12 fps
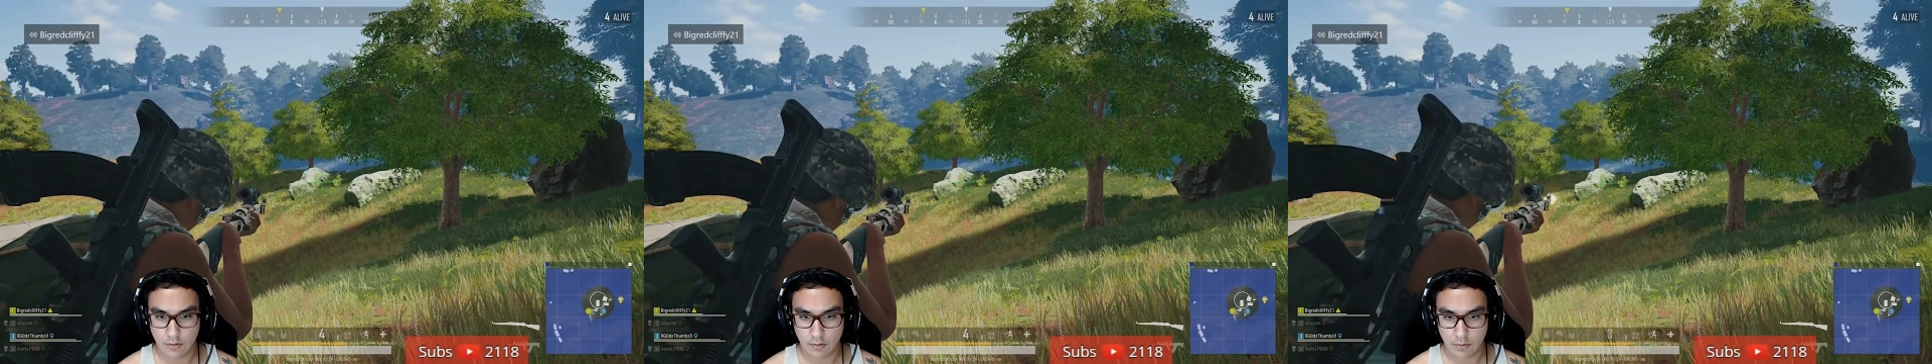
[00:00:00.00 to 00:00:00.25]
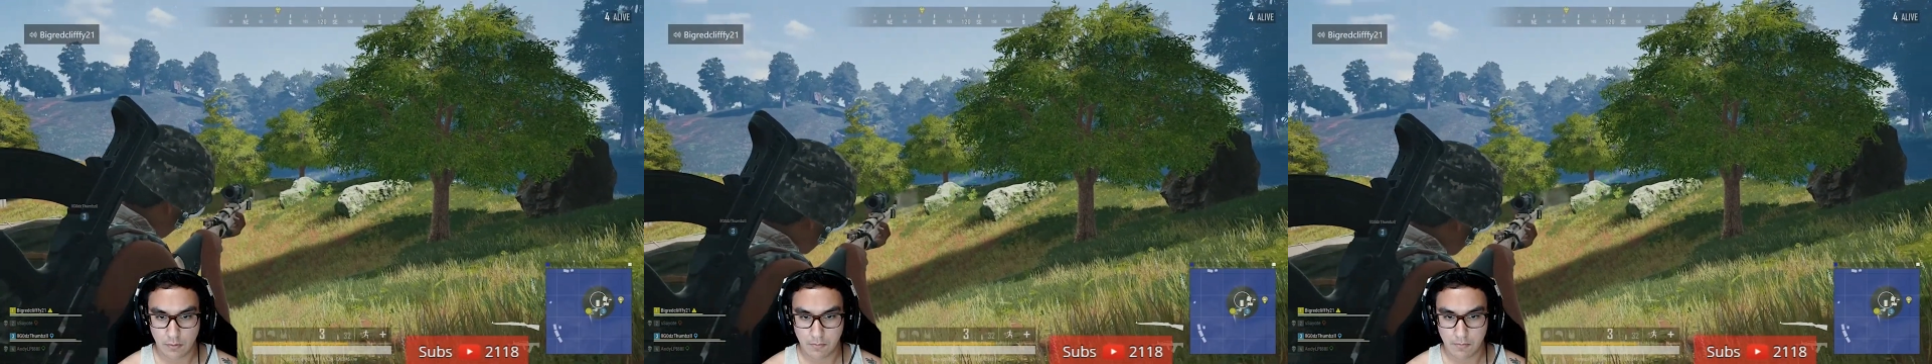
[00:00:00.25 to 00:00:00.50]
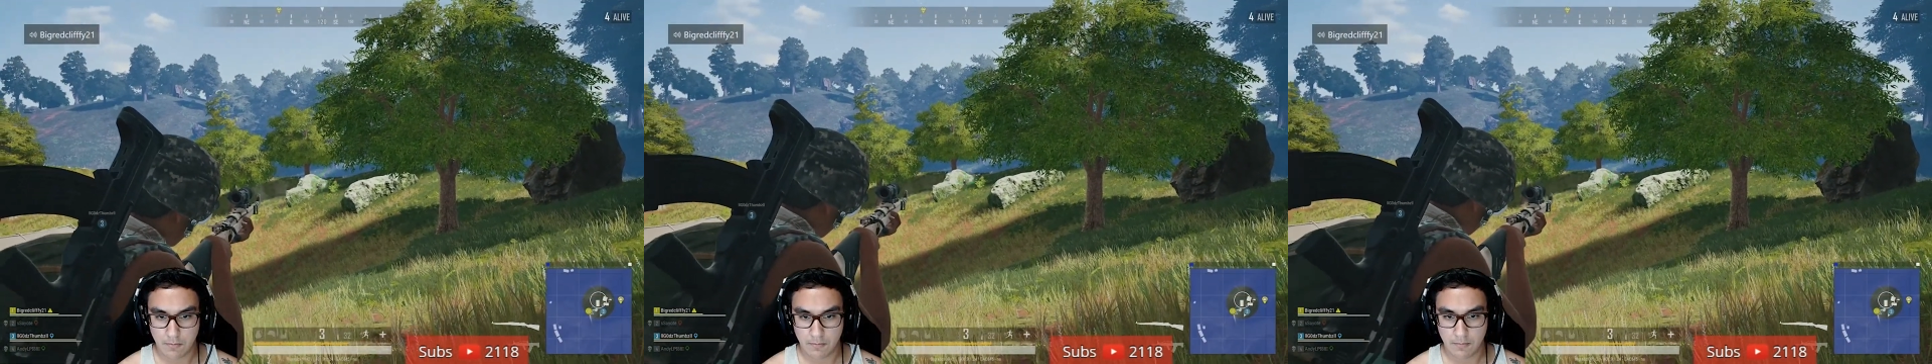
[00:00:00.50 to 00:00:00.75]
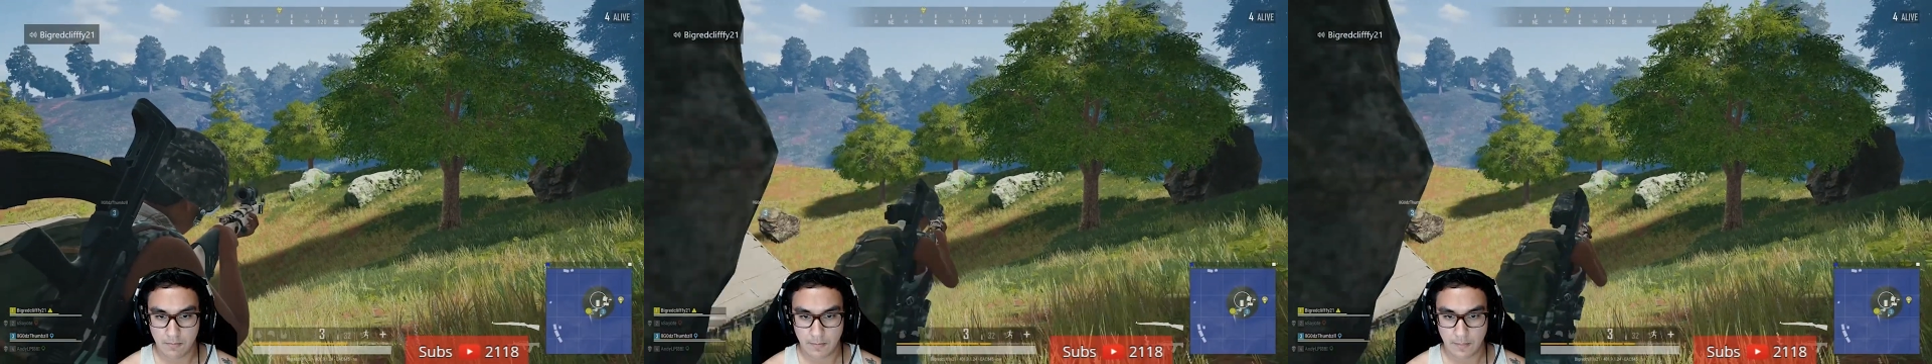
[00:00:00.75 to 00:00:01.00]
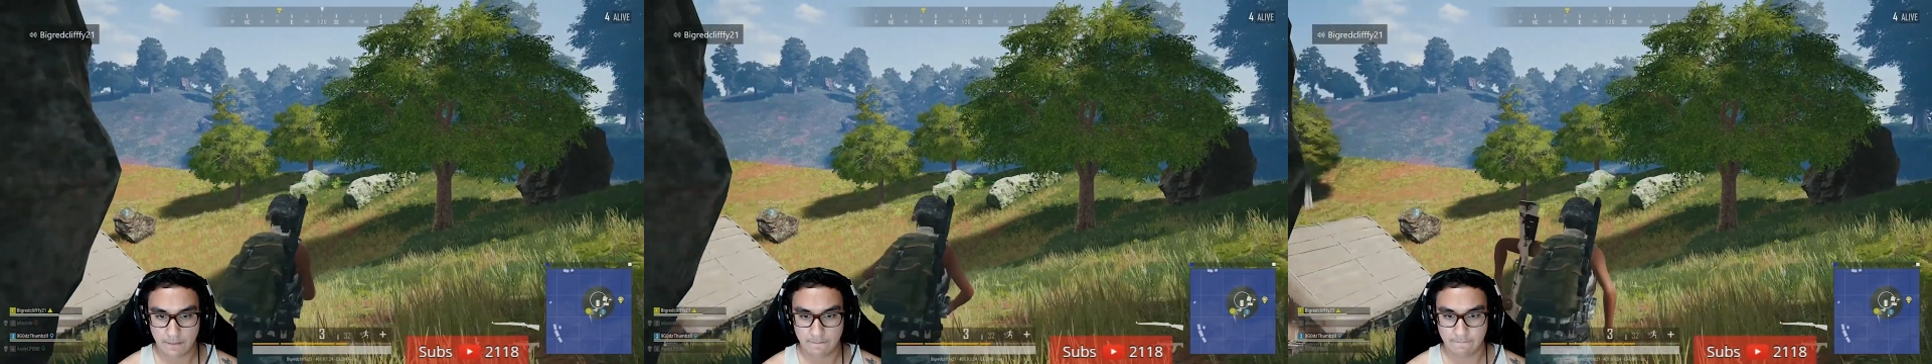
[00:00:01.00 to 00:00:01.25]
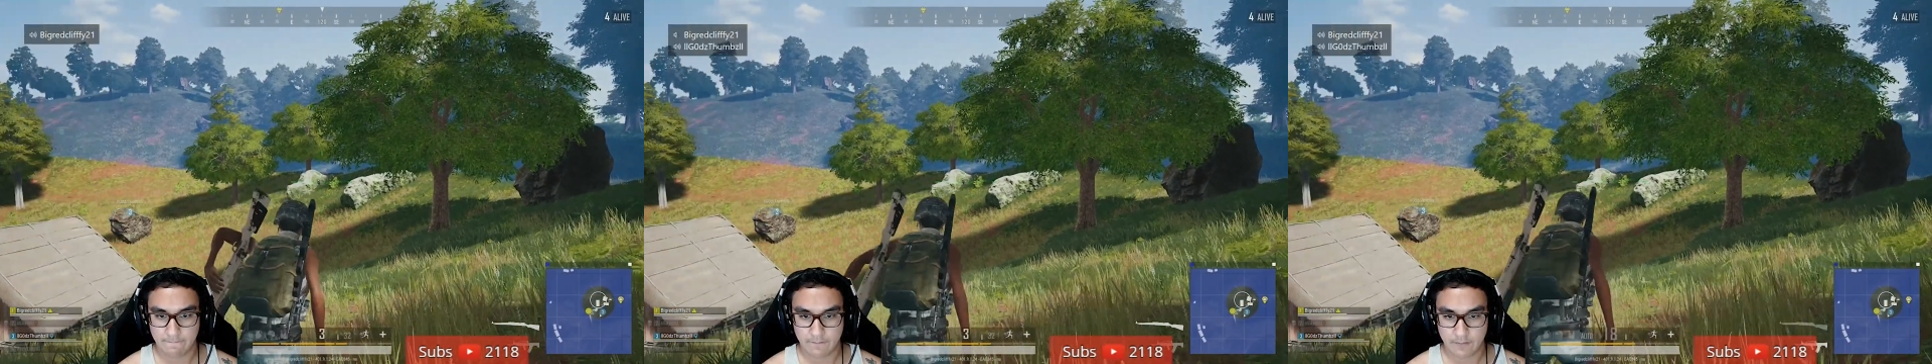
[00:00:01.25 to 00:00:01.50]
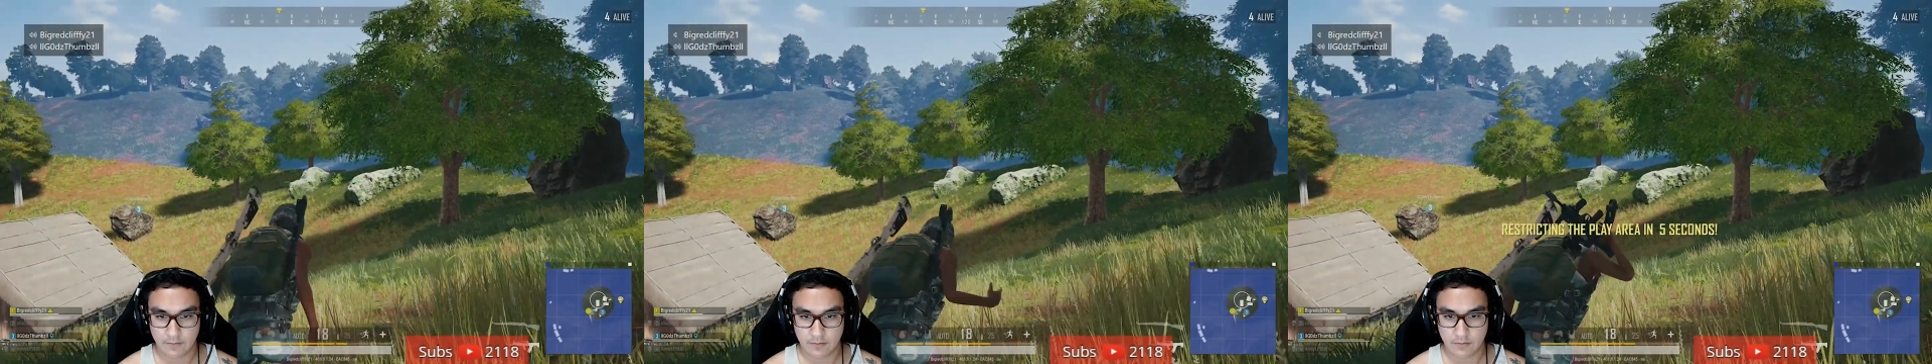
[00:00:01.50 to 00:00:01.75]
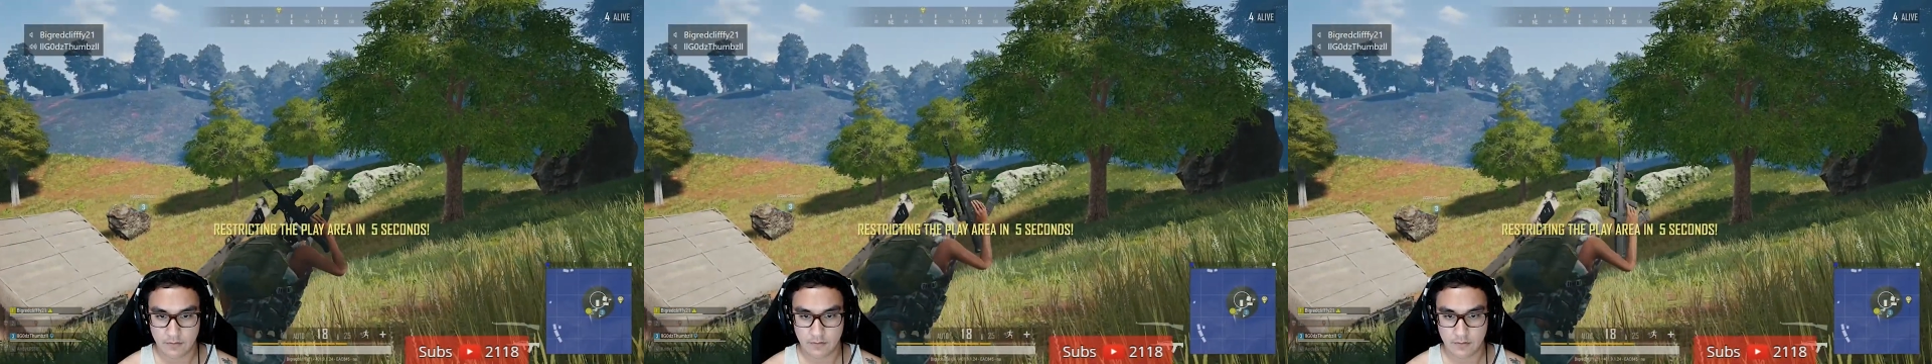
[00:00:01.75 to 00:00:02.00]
Vehicle driver sensitivity is at